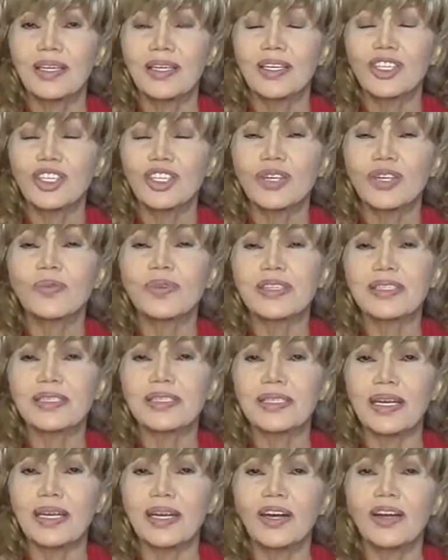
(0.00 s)
she was
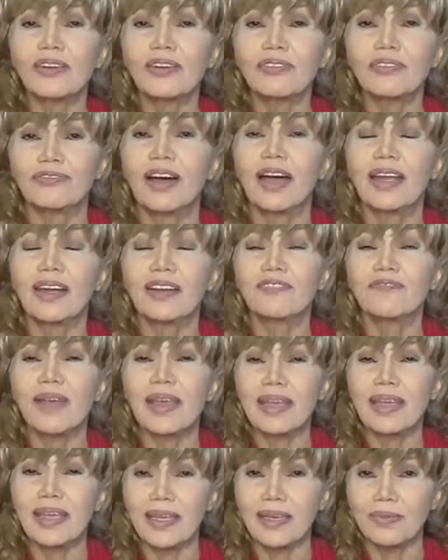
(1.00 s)
terrified of
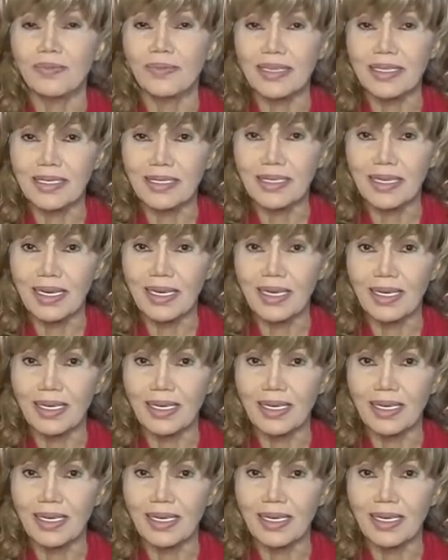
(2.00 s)
making a mistake.